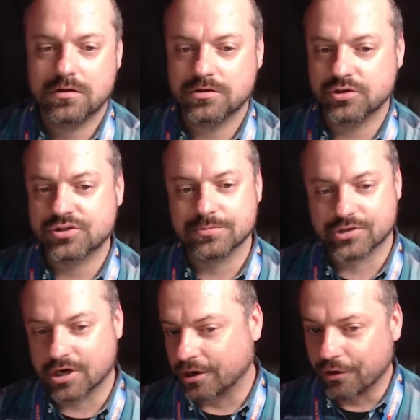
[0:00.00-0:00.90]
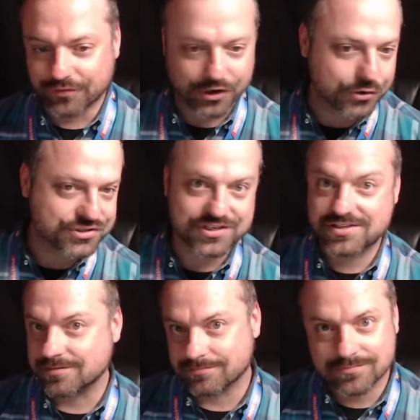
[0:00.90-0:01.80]
do some drug
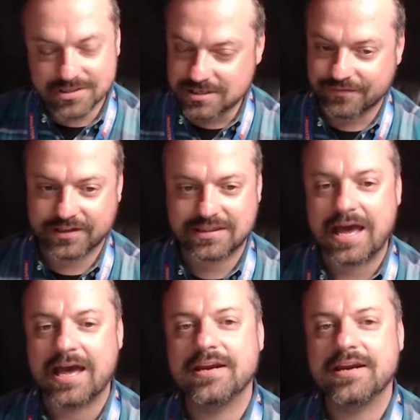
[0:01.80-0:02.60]
overdoses and stuff like that.